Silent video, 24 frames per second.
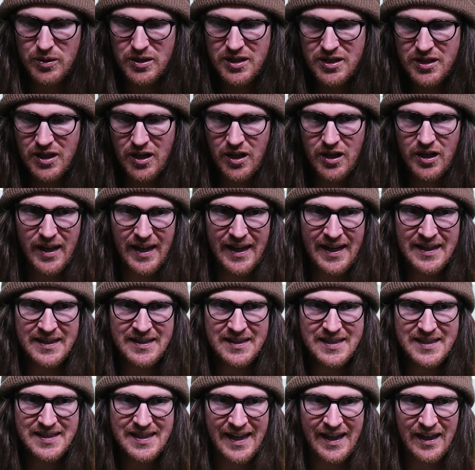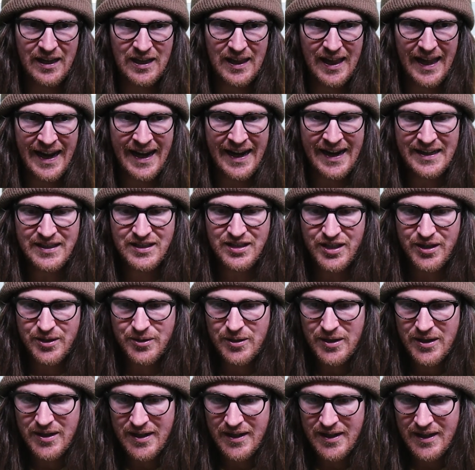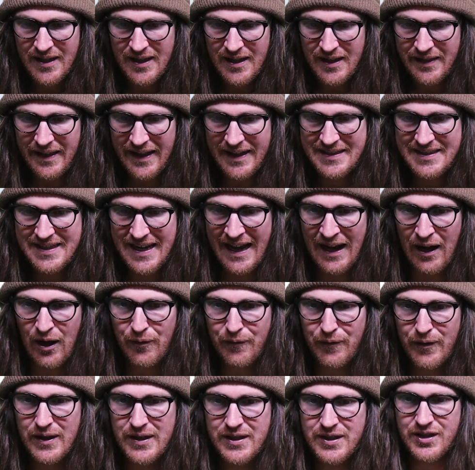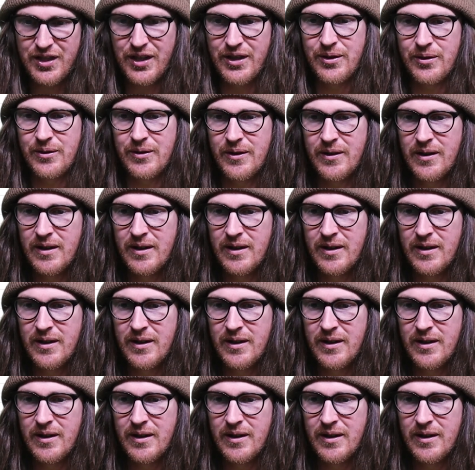we'll start in cell A2, that's alpha 2.